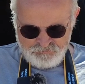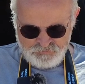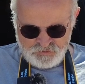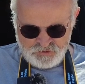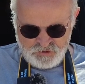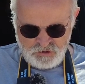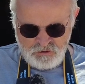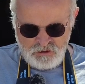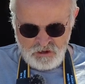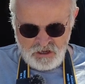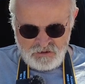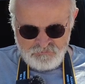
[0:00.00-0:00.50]

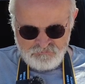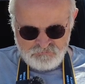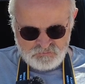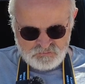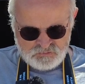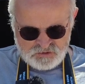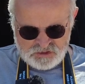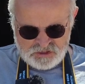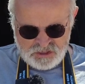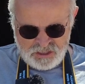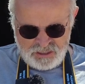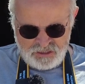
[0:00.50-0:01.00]
So I haven't
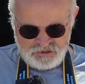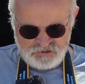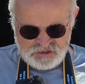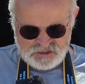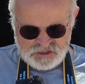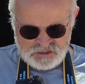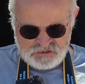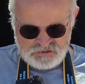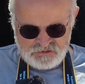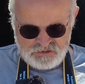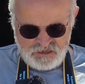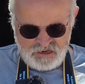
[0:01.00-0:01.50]

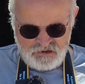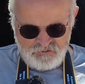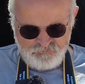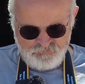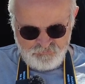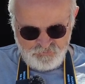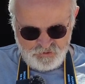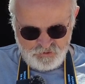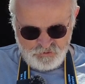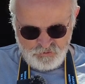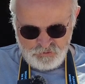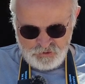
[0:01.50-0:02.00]
changed
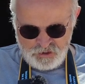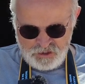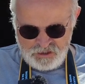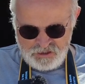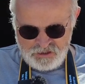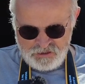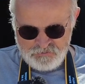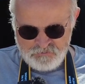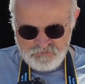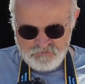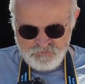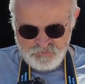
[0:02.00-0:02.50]
nothing on
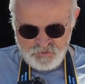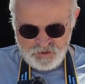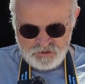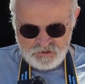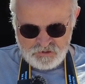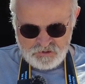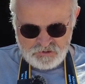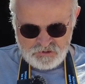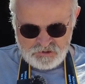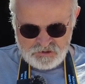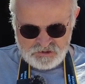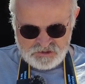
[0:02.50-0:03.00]
here
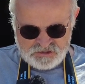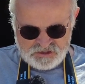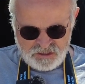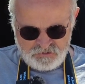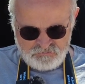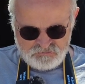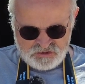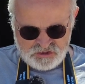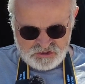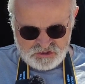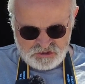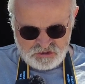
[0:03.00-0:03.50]
it's
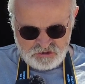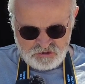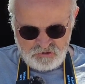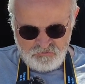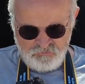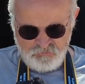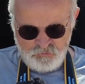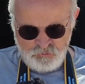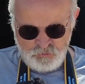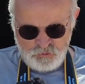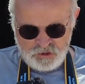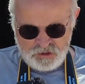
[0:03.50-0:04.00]
up to you
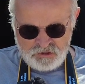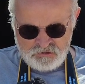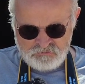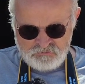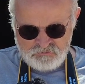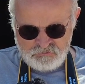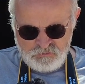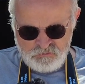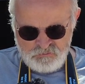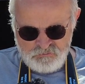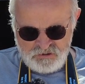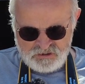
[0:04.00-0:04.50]
if you want
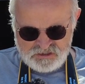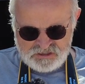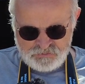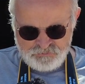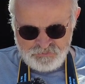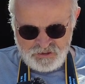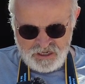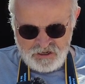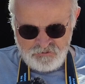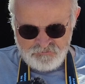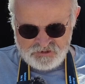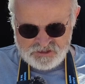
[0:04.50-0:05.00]
to mess
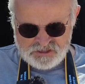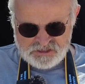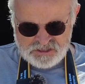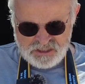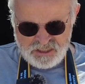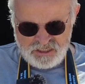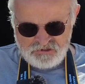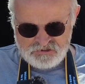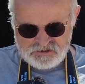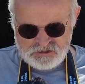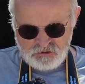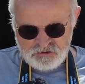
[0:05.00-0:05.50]
about with the
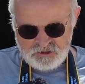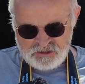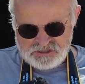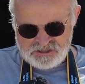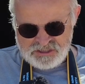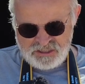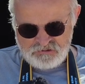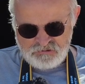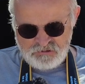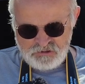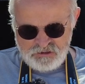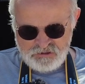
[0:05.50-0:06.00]
settings. Like I
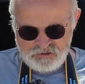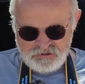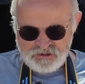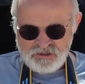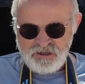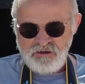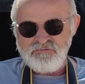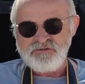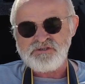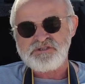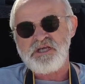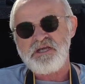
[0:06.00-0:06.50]
said,
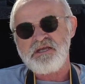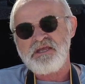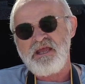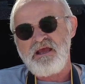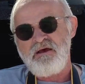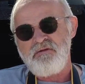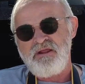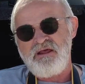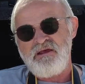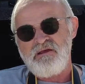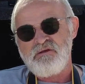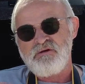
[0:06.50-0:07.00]
go and check
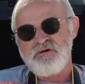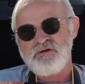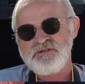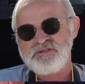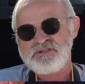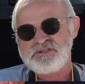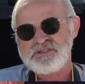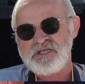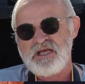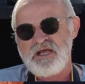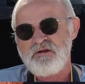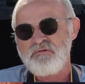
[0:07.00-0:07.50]
out that
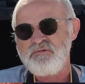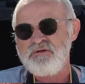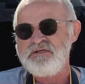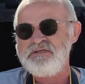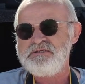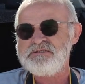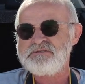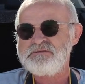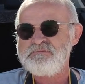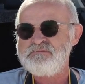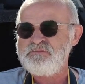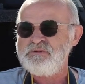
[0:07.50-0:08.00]
guy's channel.
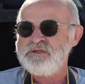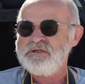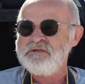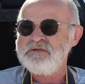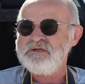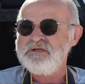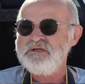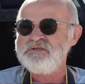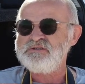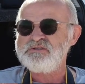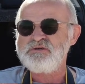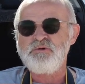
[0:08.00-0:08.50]
He's
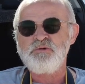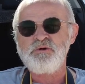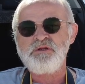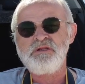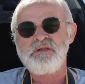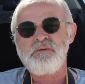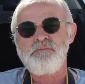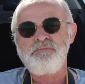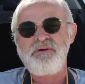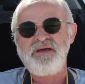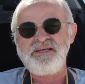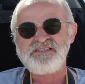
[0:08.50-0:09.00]
he's called it
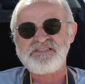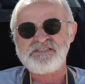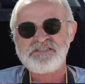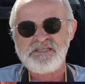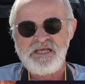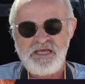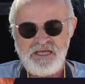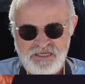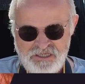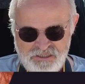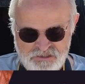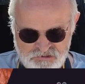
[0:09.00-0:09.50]
the best
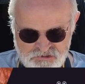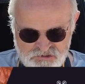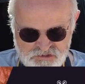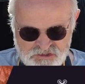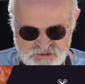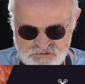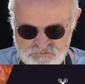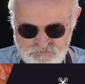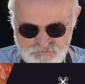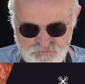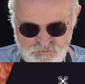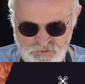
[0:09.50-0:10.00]

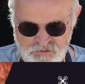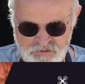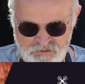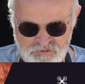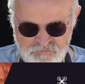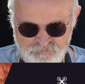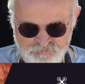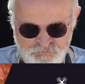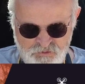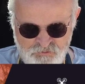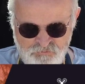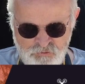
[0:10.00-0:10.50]
settings.
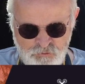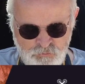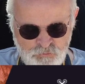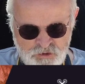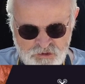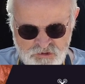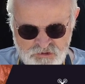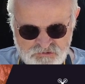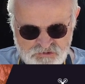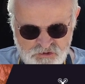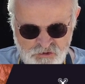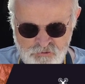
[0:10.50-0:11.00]
If you
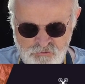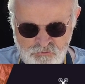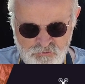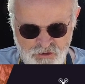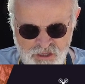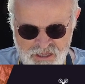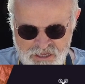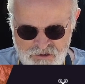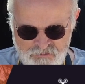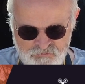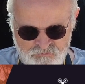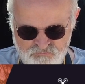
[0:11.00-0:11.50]
want to do
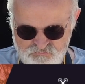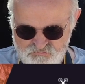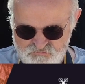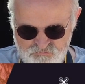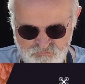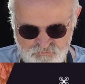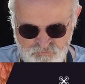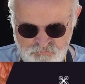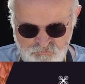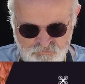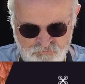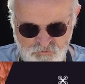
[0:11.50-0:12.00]
that,
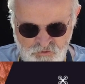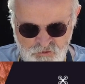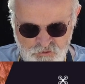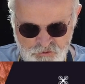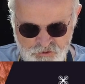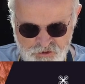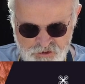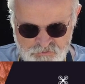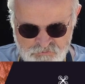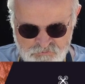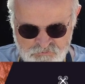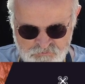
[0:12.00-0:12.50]

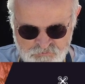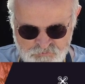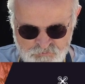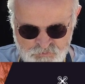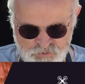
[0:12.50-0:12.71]
fine.